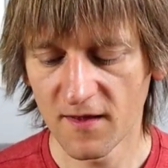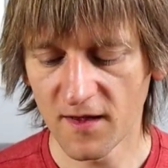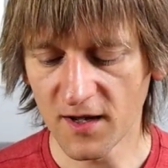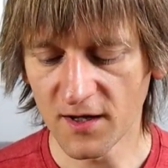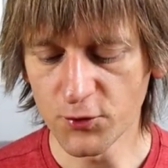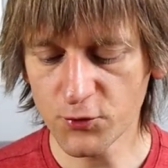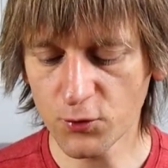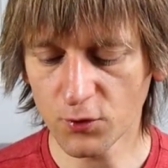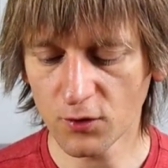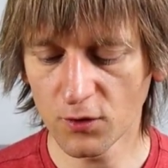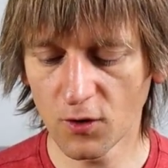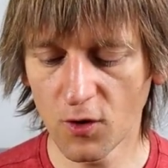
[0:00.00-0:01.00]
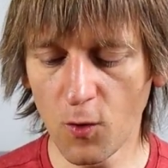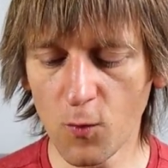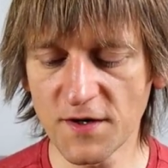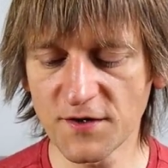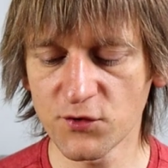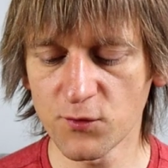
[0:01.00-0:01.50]
uh, you should
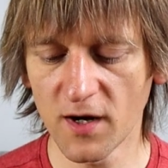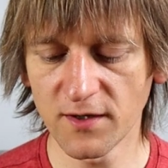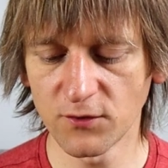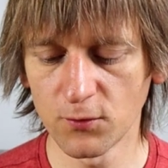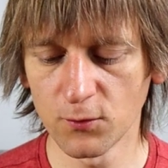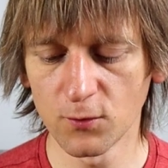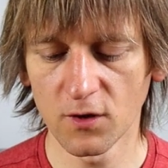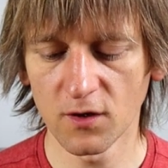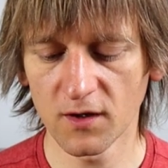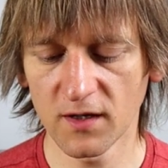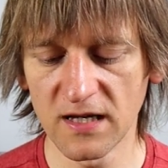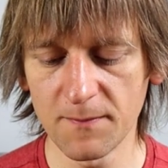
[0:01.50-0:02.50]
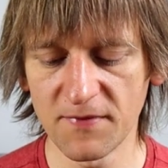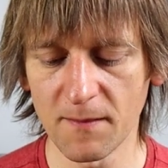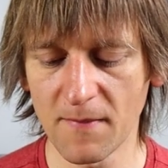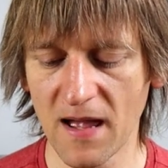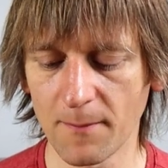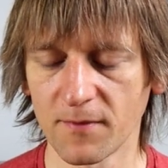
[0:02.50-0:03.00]
always try to keep
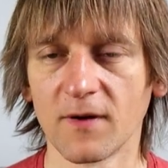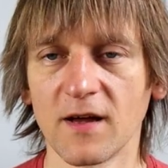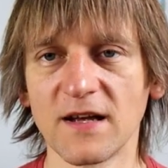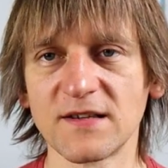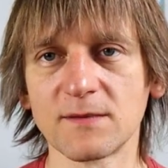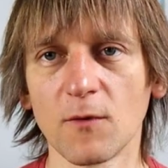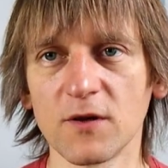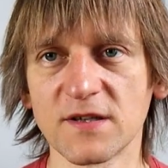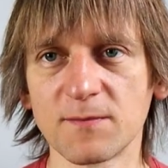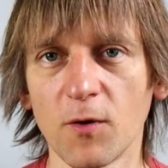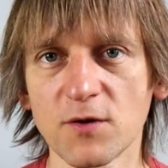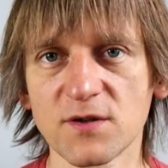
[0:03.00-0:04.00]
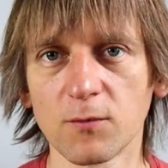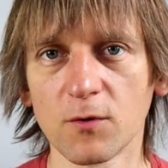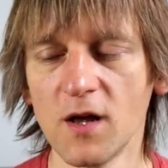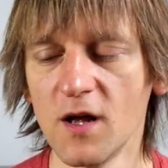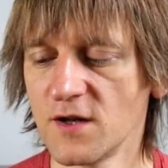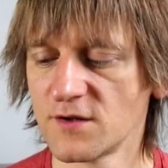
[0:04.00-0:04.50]
the map as small as
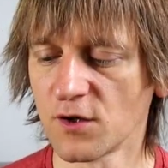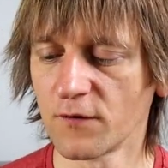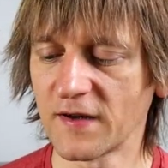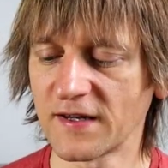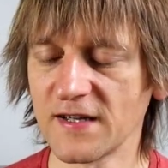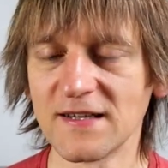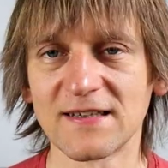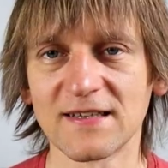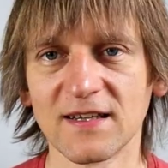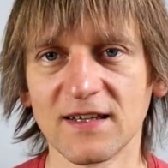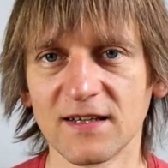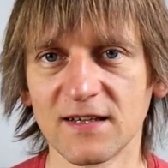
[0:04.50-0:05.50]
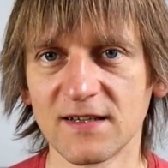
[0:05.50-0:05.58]
possible so that it's, uh,